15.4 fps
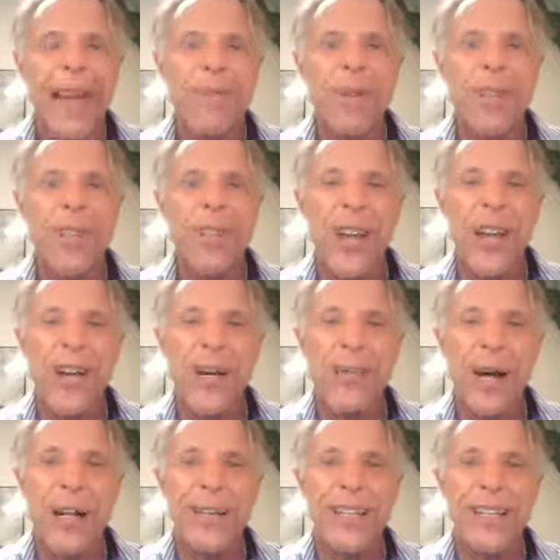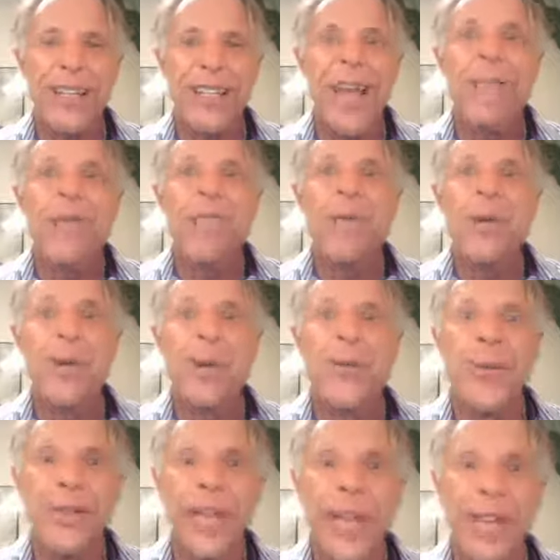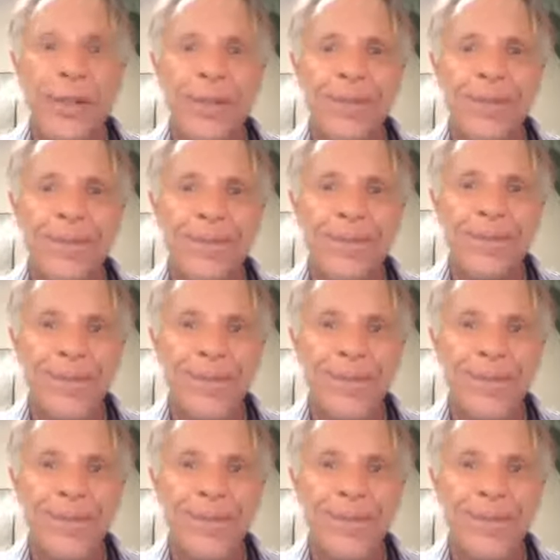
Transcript: I'm excited about this. Have a beautiful day.